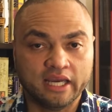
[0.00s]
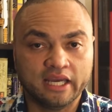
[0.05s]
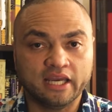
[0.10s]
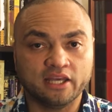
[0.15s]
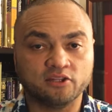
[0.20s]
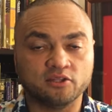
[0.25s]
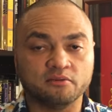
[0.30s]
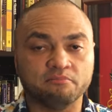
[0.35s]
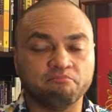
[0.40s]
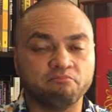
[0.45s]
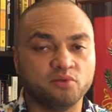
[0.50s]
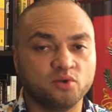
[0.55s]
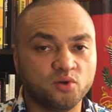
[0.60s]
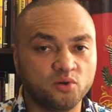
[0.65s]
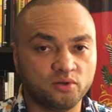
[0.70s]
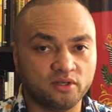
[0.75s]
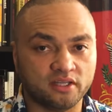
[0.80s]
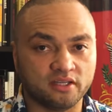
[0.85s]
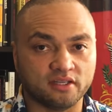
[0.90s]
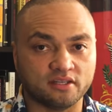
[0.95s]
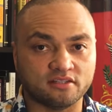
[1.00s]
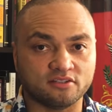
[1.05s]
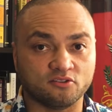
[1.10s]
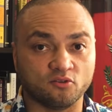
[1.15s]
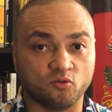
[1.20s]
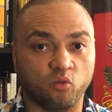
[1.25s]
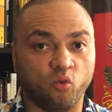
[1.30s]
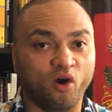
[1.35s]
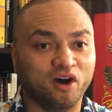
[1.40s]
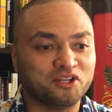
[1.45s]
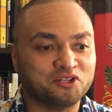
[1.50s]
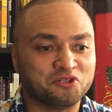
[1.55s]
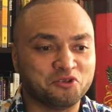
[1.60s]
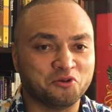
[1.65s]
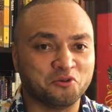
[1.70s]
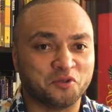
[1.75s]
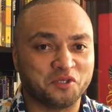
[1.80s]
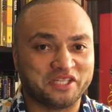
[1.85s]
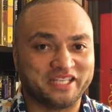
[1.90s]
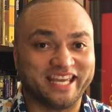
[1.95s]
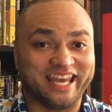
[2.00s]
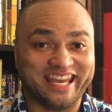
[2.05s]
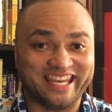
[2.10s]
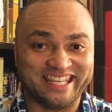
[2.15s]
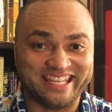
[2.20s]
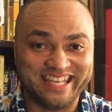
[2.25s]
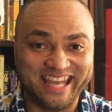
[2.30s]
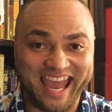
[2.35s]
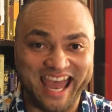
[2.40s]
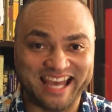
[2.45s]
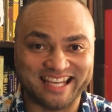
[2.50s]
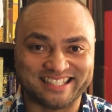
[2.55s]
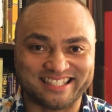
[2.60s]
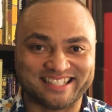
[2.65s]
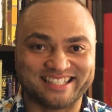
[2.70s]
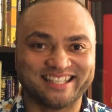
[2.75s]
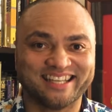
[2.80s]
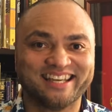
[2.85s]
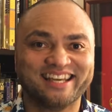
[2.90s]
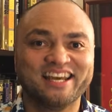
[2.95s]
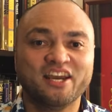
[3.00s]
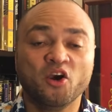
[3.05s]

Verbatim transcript: And the beauty is the ones who say yes